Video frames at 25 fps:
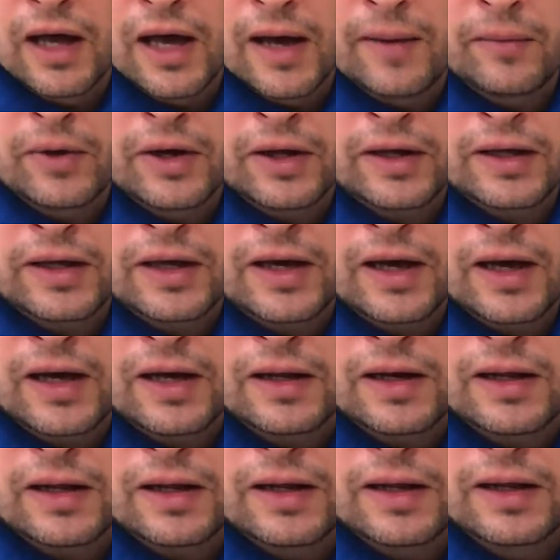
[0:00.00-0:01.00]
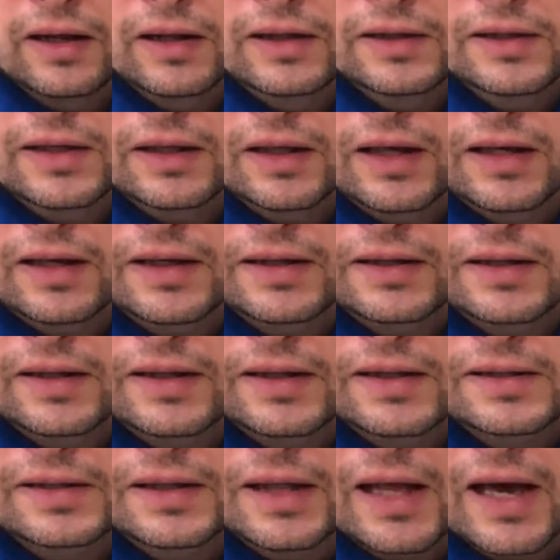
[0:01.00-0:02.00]
I'm going to cut until I get to
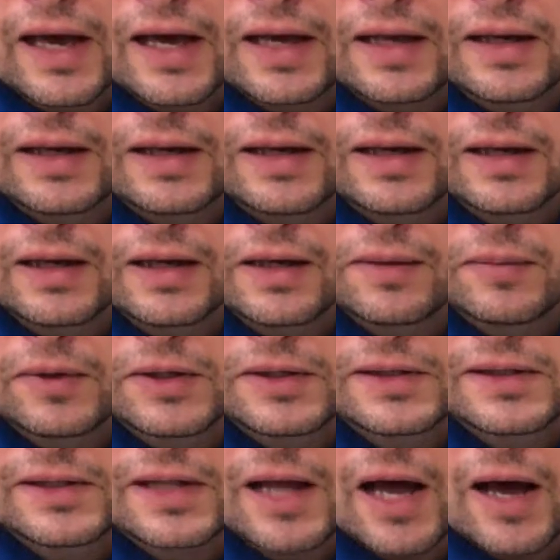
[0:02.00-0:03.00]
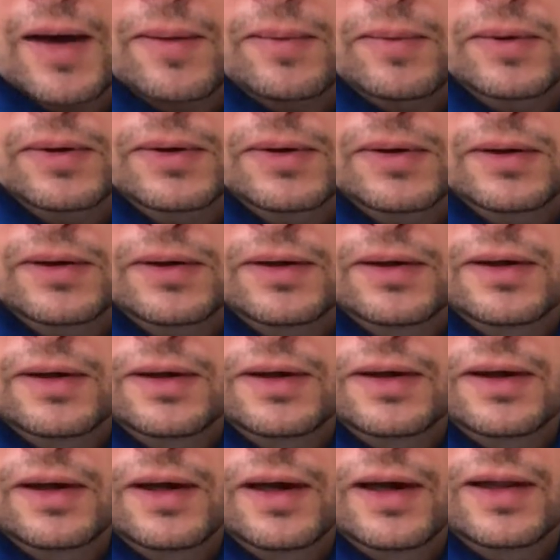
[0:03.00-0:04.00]
this line, and I'm going to stop.
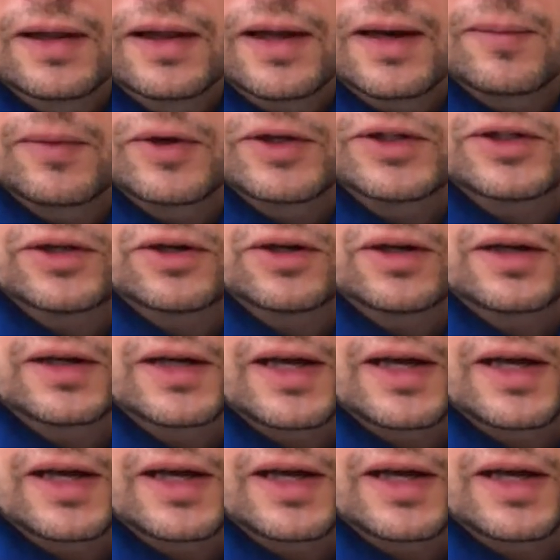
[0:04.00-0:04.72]
And then I'm going to turn it